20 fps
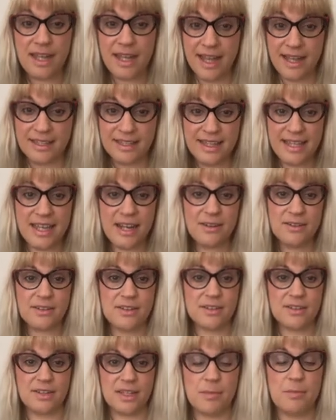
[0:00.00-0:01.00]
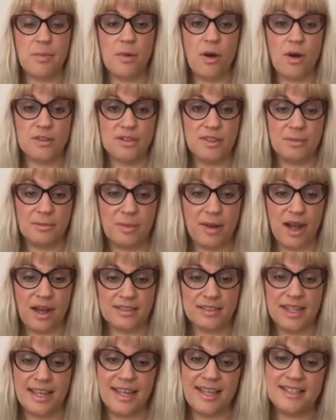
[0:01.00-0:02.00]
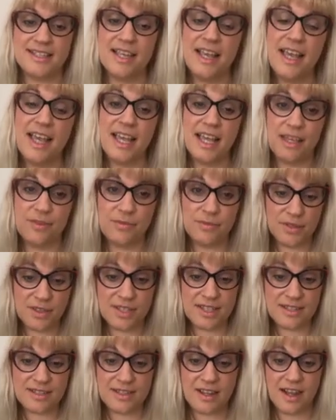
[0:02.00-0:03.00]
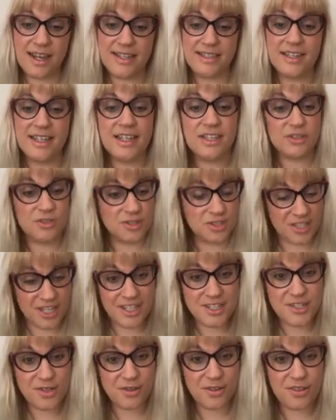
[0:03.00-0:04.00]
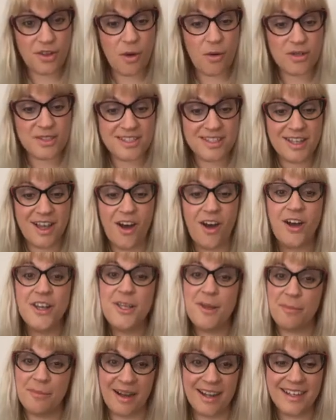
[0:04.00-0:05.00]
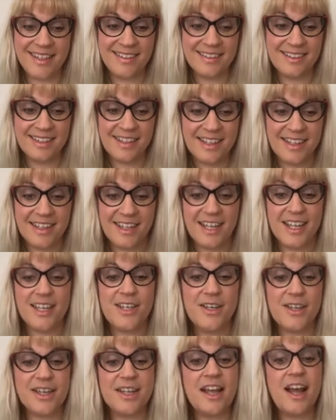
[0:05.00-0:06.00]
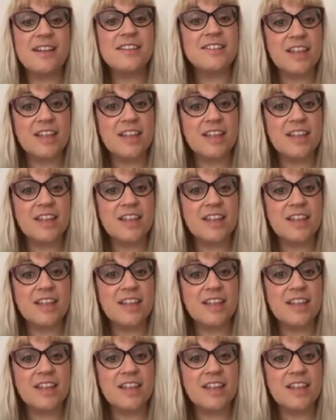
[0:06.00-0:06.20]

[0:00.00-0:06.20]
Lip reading: And here, the important part is if you decide to change your thoughts or your mind, you can